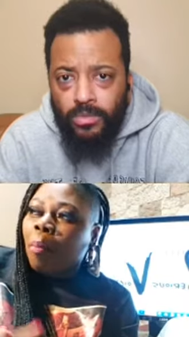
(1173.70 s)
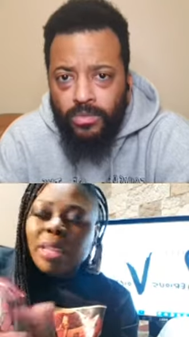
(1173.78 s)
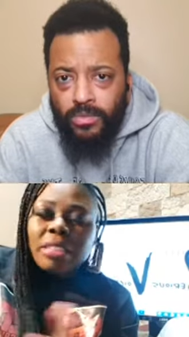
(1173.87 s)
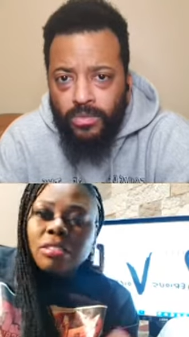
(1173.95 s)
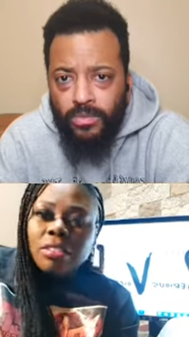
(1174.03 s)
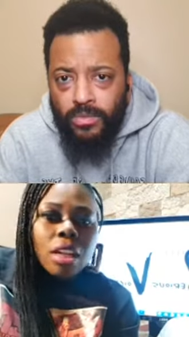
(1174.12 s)

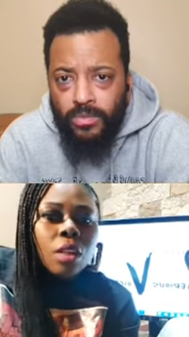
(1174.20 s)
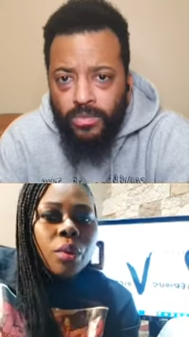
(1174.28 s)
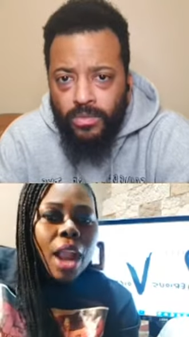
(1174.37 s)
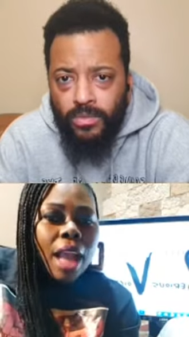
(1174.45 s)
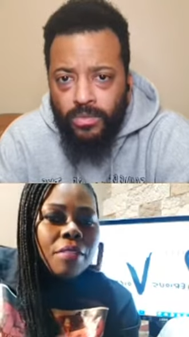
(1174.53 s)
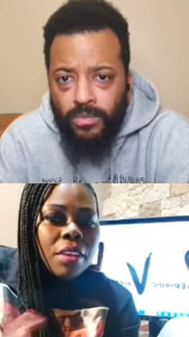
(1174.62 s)
Speaker 1: but still
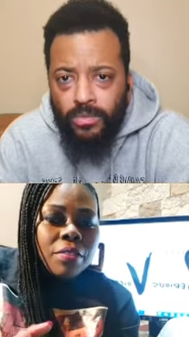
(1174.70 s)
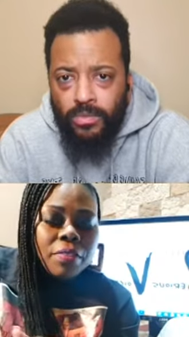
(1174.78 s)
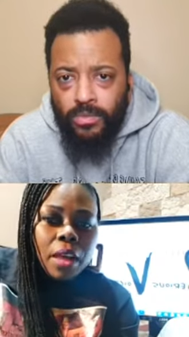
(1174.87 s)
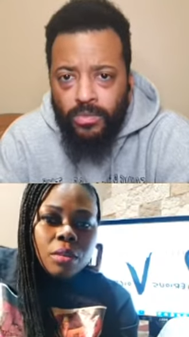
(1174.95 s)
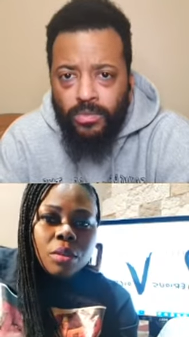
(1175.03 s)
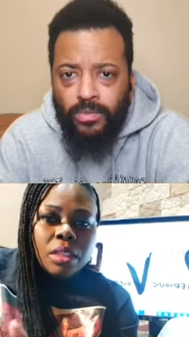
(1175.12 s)
we're having
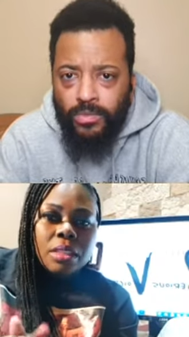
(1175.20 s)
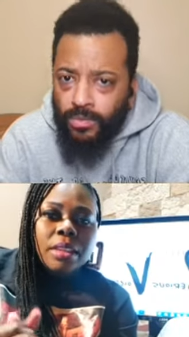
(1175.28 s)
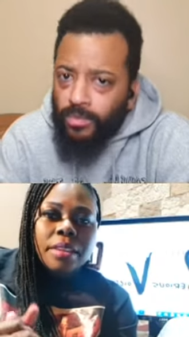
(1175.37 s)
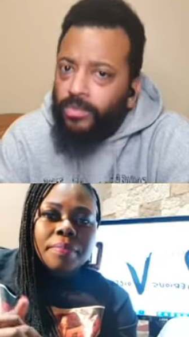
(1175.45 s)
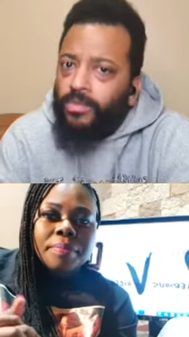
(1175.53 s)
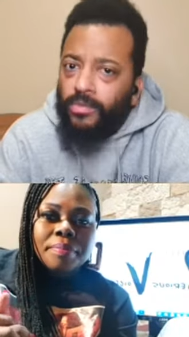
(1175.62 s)
fun with
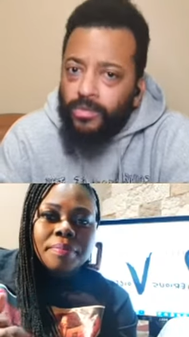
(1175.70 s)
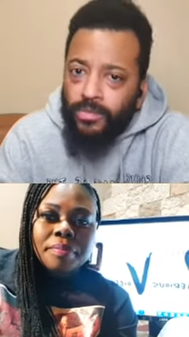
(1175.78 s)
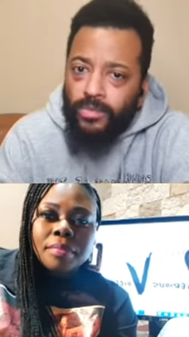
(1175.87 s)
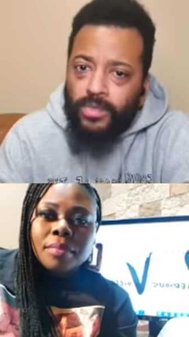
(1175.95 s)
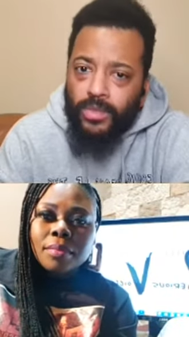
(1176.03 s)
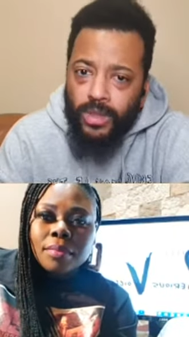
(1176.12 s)
it
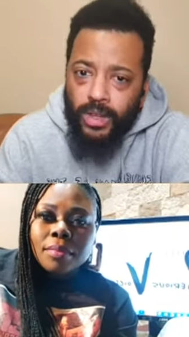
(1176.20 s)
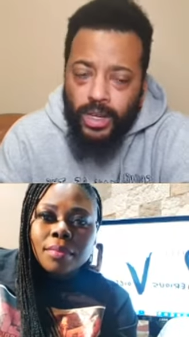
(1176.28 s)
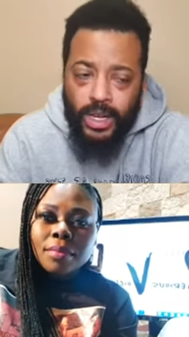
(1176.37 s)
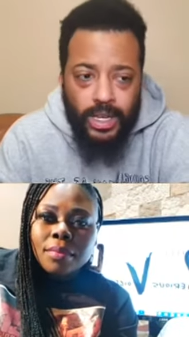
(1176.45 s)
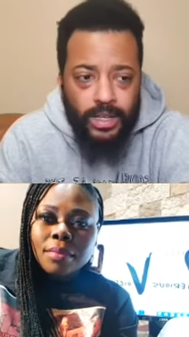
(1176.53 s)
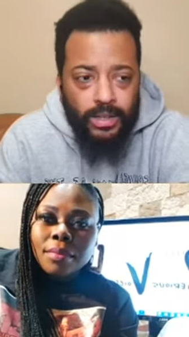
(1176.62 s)

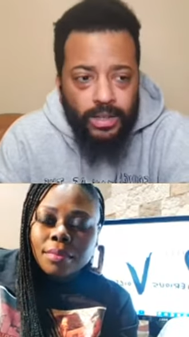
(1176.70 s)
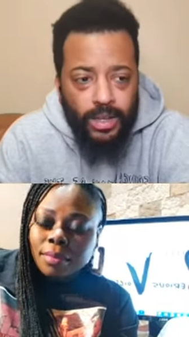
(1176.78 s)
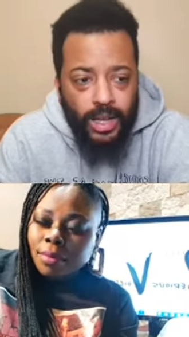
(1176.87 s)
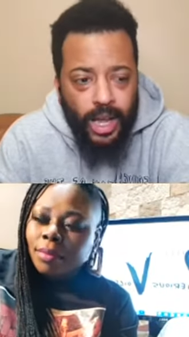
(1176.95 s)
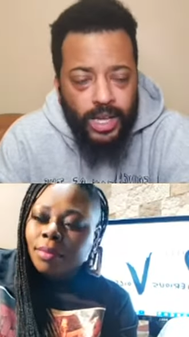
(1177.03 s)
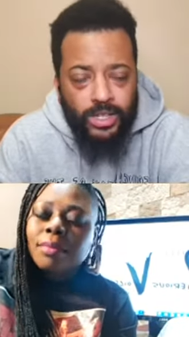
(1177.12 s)
Speaker 2: it
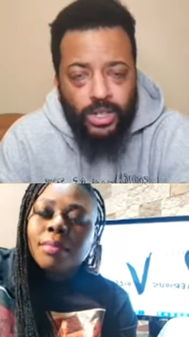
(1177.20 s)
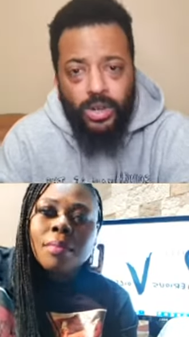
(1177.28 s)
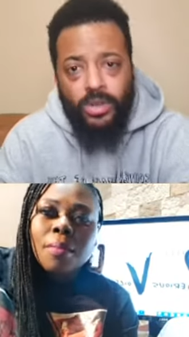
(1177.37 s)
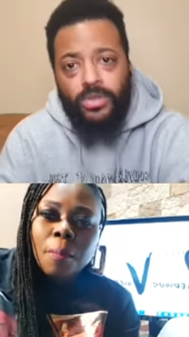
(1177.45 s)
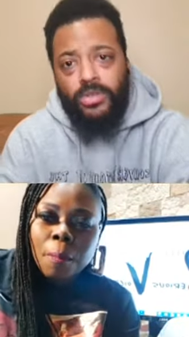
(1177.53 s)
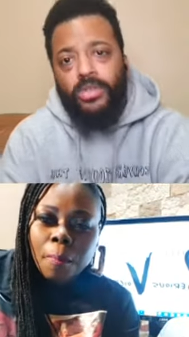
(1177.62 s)
it
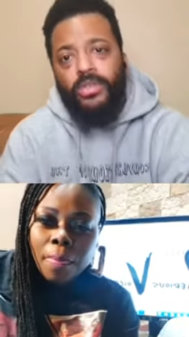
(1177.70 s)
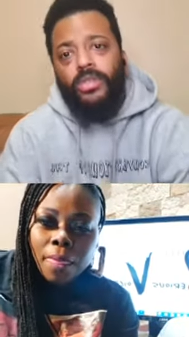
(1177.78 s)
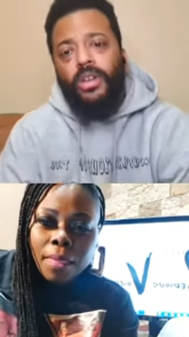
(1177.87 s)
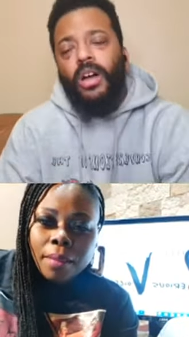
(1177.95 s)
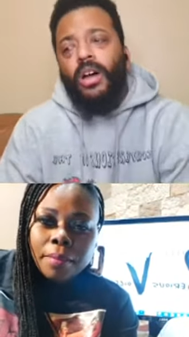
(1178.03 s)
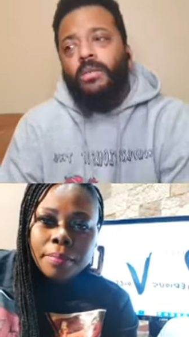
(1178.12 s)
shows.
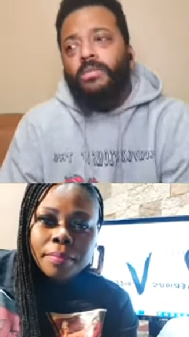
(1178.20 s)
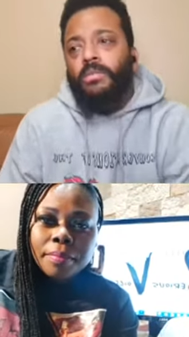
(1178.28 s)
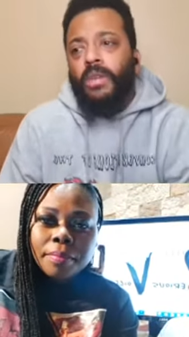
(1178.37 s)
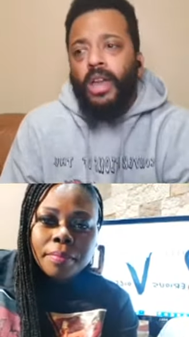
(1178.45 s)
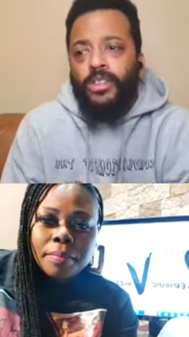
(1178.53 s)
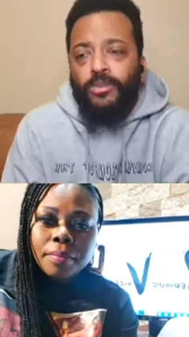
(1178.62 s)
Um,
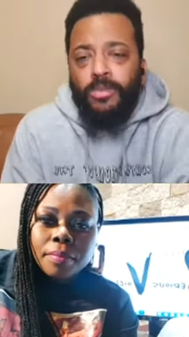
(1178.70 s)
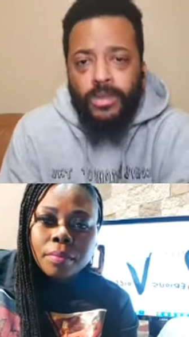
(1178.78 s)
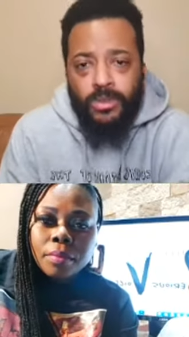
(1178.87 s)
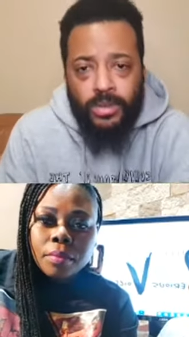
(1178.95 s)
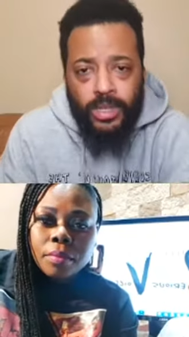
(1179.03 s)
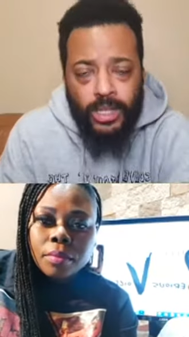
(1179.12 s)
and you've
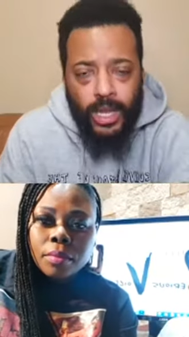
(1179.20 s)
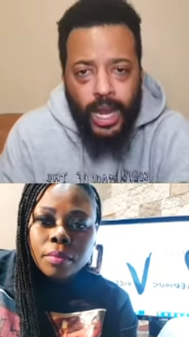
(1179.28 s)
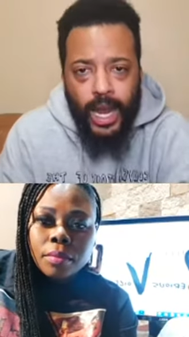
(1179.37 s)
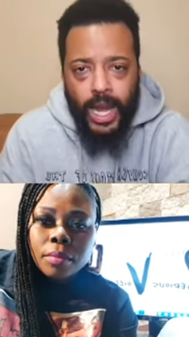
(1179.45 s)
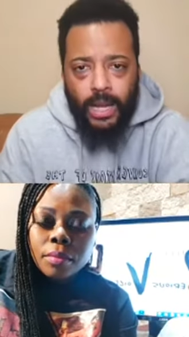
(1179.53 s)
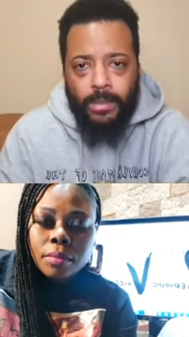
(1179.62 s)
been doing an,
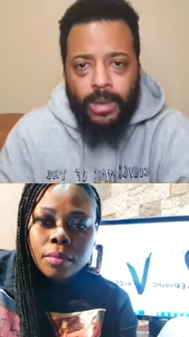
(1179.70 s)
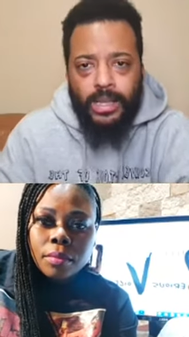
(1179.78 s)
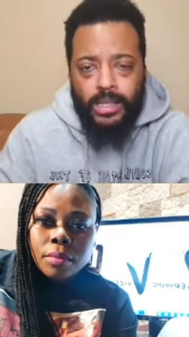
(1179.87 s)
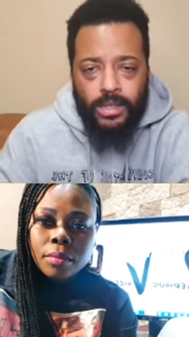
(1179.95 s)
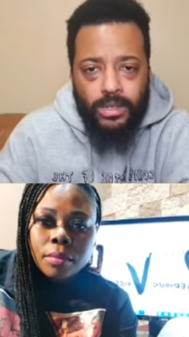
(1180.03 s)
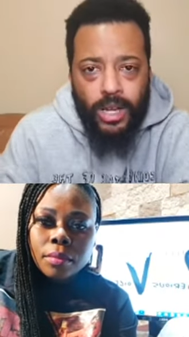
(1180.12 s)
an,
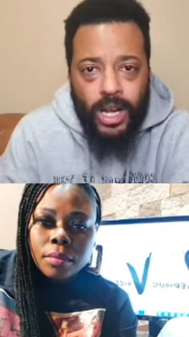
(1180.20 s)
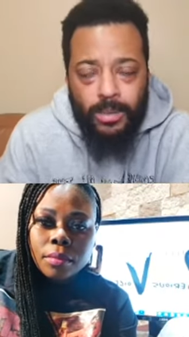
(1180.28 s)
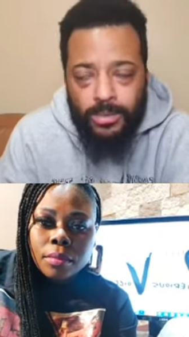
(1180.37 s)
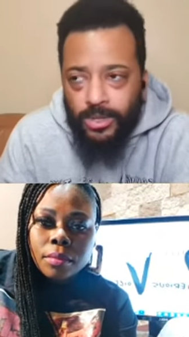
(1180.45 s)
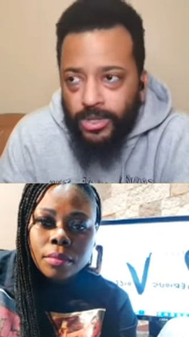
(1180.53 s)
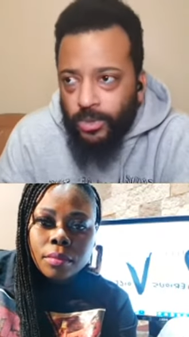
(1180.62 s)
amazing
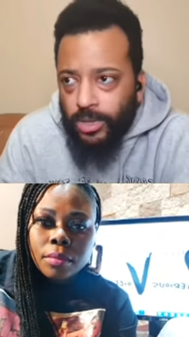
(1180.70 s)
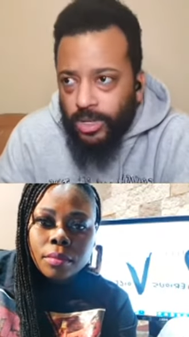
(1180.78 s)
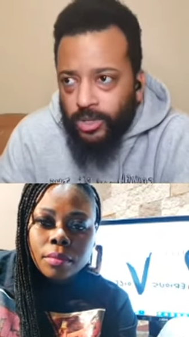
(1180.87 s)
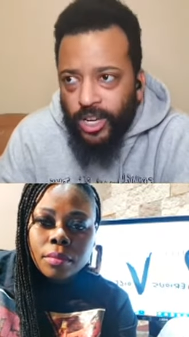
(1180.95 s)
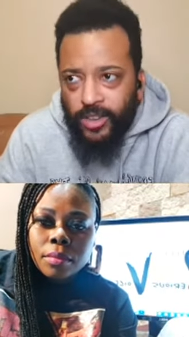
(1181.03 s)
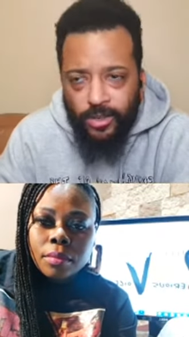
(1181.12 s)
job just with
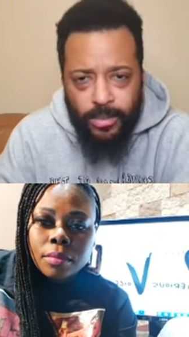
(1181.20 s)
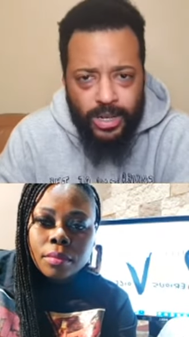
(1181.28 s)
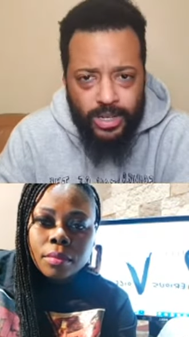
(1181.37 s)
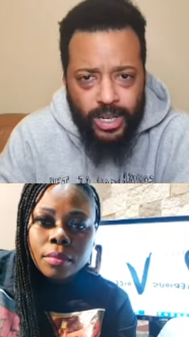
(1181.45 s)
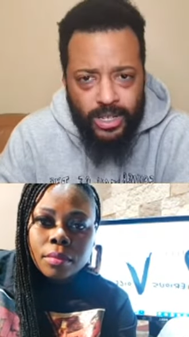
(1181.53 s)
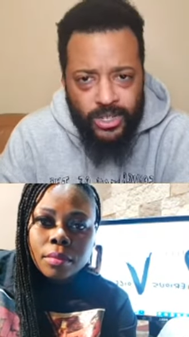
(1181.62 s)
your
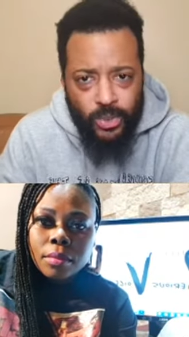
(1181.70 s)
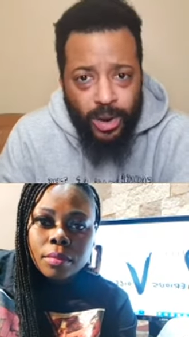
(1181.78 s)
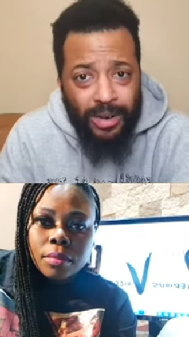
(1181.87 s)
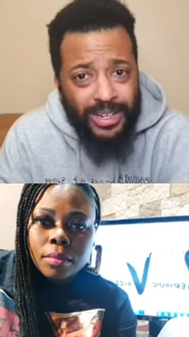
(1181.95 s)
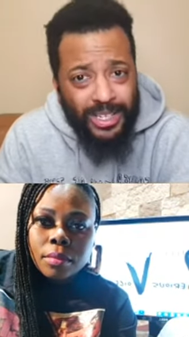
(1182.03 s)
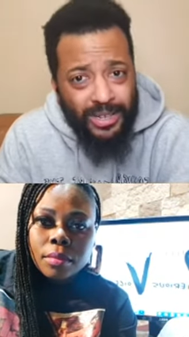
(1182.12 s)
transformation and just wearing